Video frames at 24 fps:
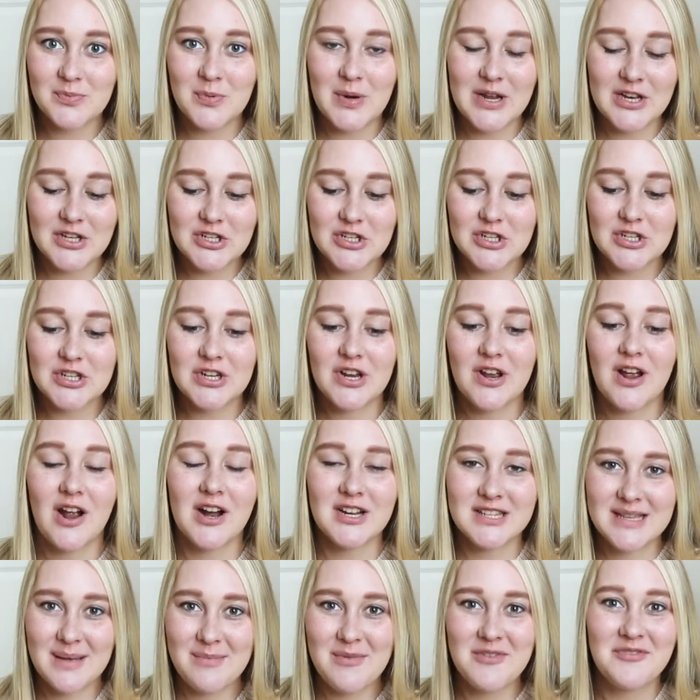which
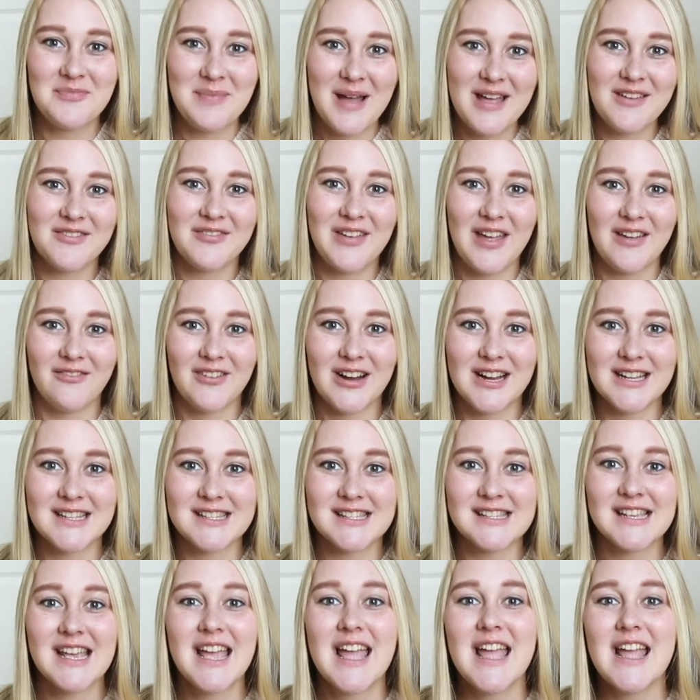are some of my
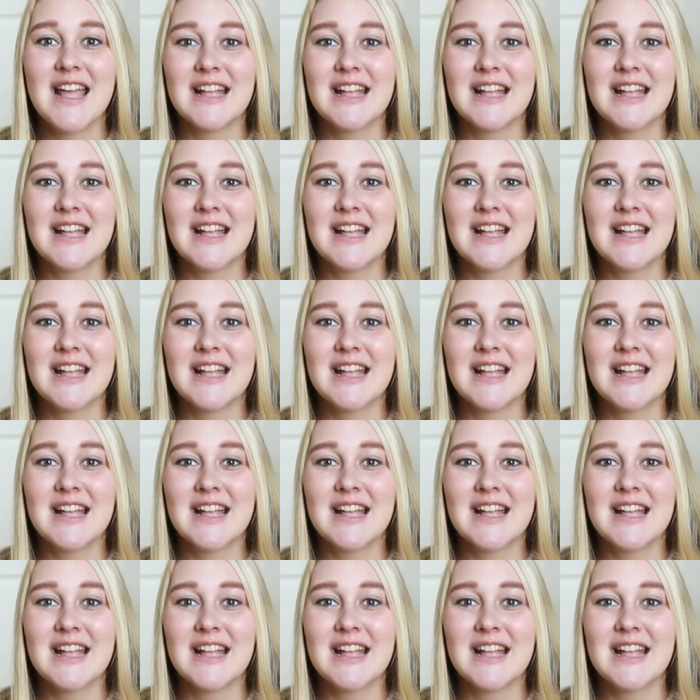favorites.